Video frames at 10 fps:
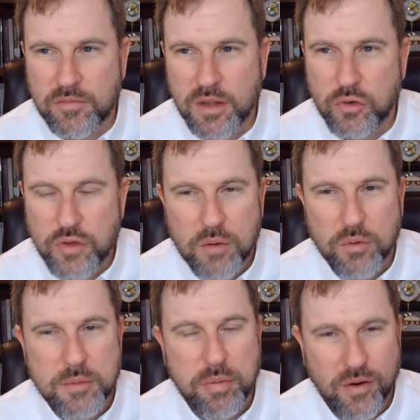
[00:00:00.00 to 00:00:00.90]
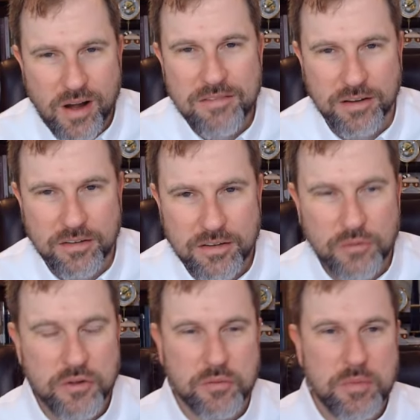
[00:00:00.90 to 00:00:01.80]
So it's not really private. Now,
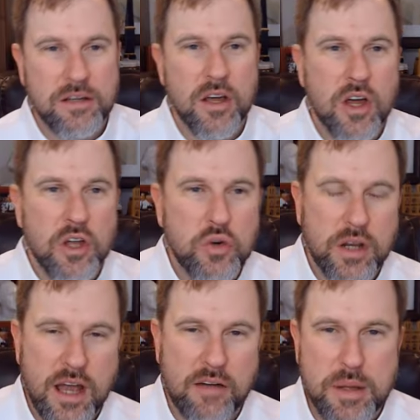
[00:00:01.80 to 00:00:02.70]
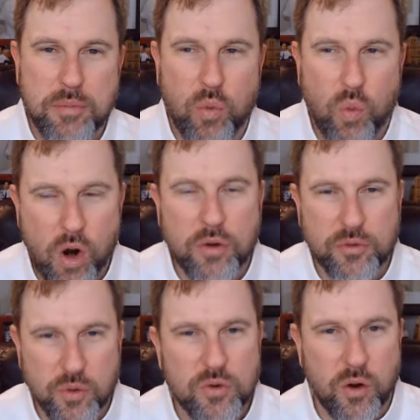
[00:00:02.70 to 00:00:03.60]
it doesn't mean you can have people walk
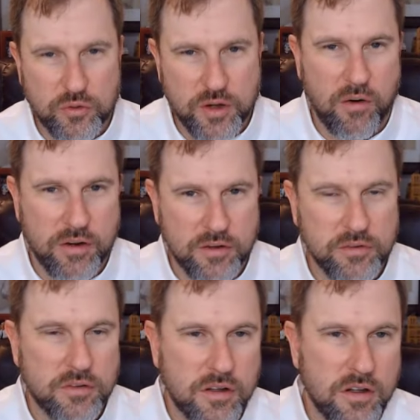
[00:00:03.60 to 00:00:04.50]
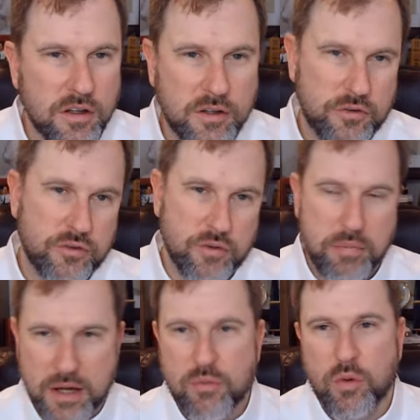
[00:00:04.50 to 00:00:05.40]
through those areas because it's a
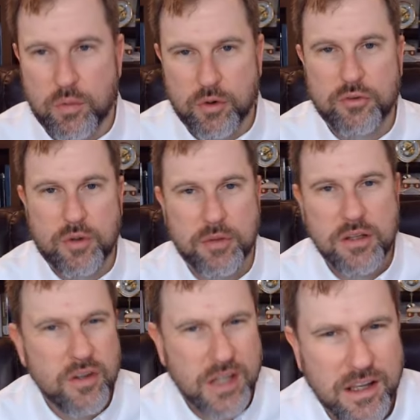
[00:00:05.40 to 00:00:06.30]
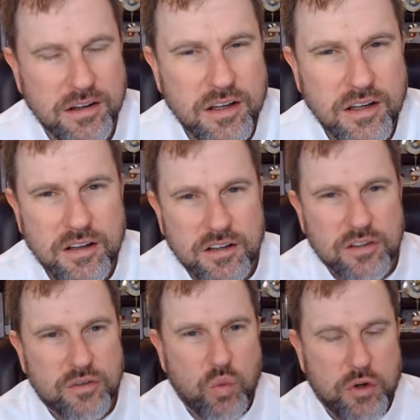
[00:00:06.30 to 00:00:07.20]
bedroom or something. You can't,
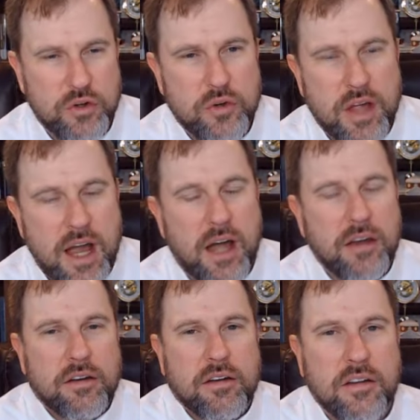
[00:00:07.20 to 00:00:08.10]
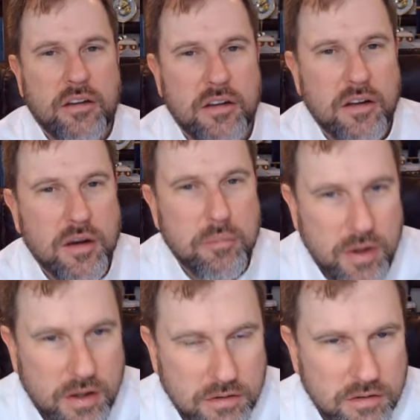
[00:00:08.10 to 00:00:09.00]
you wouldn't do that.
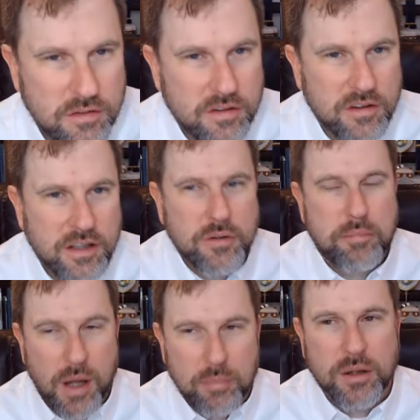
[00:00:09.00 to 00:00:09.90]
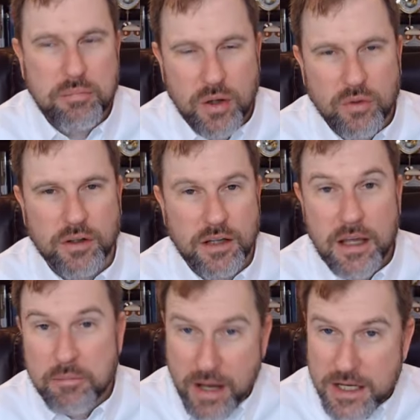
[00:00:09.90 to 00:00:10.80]
But it's a public building.
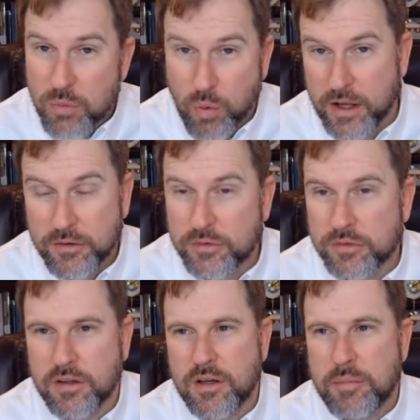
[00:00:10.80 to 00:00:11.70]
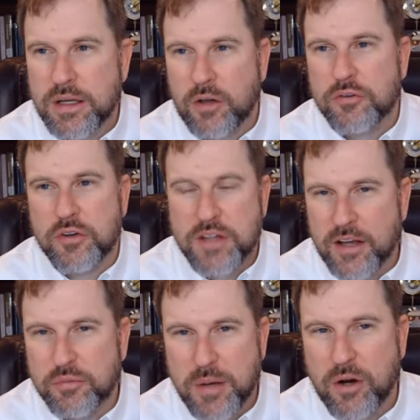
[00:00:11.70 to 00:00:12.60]
In many ways, because the
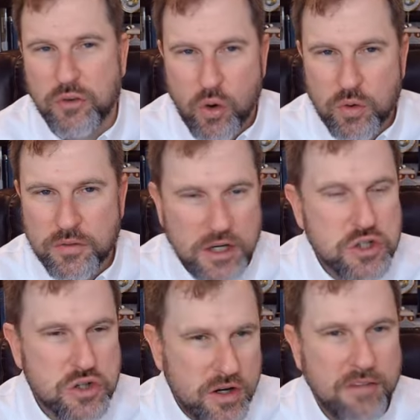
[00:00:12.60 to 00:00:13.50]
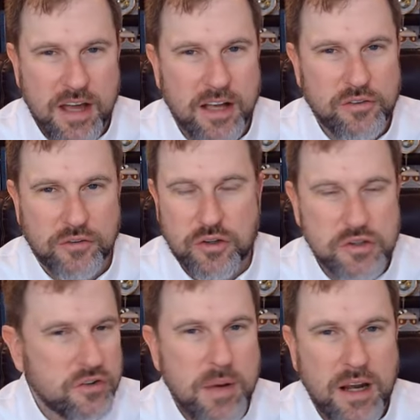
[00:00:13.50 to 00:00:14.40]
taxpayers own it, they should have access to
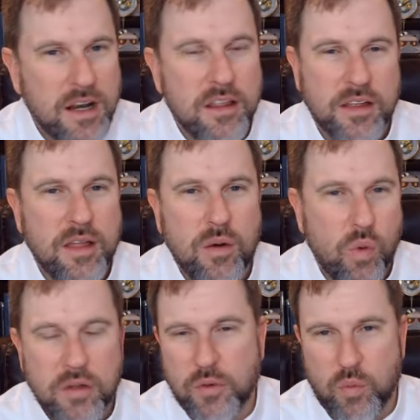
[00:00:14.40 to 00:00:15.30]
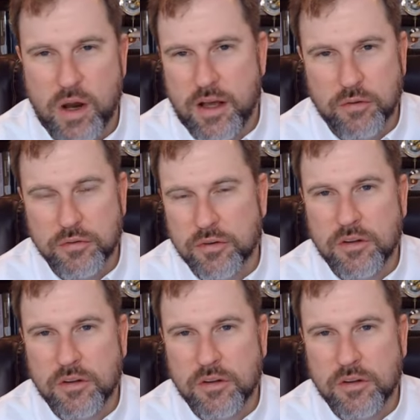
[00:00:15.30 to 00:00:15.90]
just about anything they want in the White House.